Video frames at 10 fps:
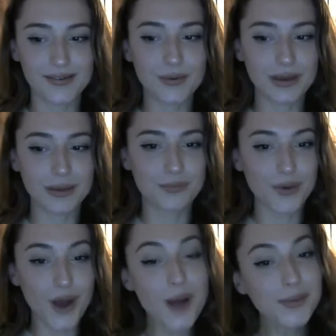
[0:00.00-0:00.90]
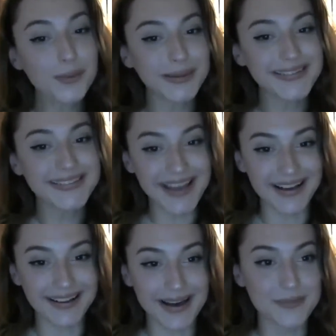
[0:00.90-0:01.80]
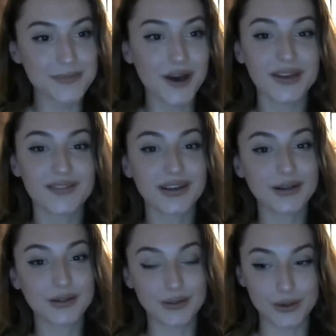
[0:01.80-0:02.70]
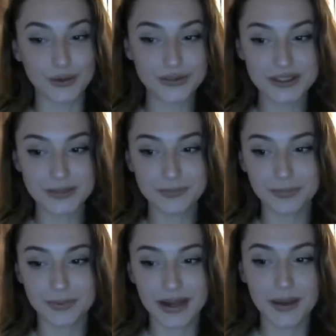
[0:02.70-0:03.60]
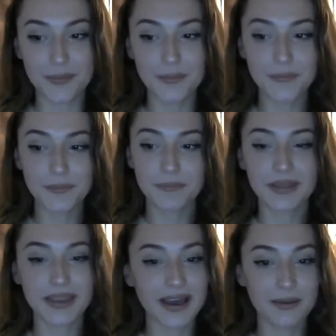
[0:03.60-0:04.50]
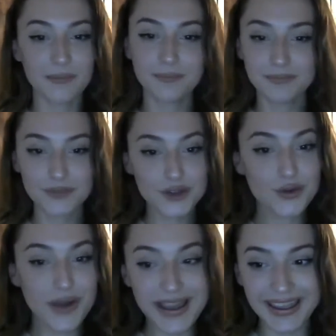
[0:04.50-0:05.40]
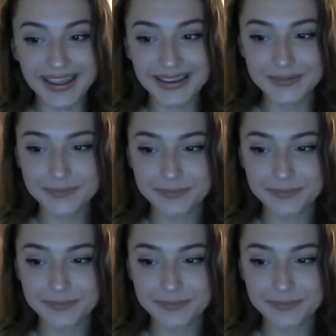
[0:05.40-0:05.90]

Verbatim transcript: you can probably tell, I'm not even close, but I'm trying.